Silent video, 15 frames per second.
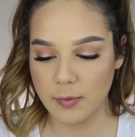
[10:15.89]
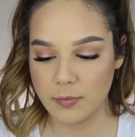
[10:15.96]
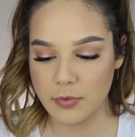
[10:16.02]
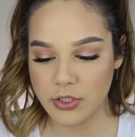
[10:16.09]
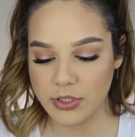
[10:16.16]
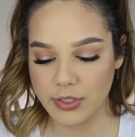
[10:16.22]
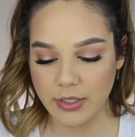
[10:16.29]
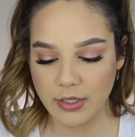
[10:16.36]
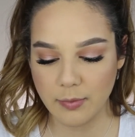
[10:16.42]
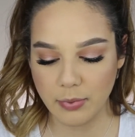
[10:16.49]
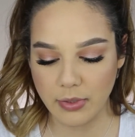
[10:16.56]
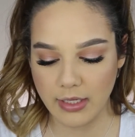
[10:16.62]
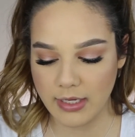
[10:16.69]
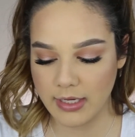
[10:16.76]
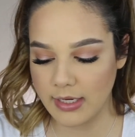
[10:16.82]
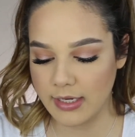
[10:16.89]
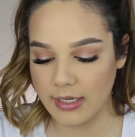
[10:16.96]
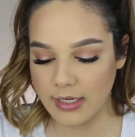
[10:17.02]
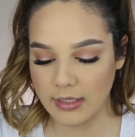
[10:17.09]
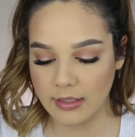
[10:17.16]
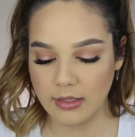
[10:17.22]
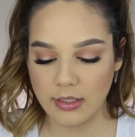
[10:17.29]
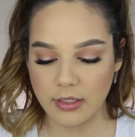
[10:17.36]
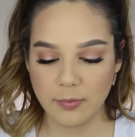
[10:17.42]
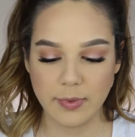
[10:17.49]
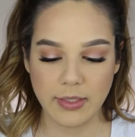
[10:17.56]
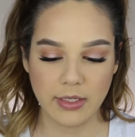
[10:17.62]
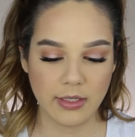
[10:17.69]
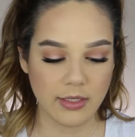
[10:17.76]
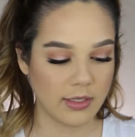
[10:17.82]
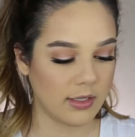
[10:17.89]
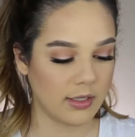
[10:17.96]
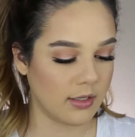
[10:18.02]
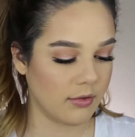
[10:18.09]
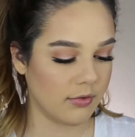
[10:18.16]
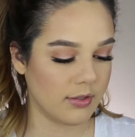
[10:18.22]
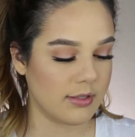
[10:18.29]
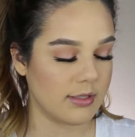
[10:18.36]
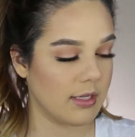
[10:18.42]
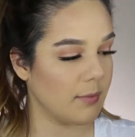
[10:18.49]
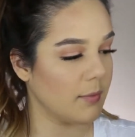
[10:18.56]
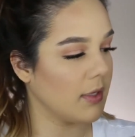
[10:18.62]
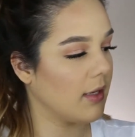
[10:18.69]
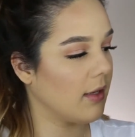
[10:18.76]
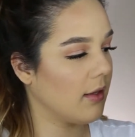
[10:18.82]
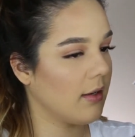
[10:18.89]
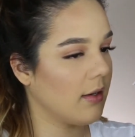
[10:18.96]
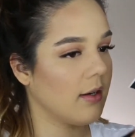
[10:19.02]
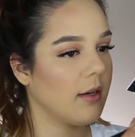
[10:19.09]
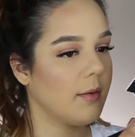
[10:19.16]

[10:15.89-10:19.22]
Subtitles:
I'm just gonna apply a little bit of the same color.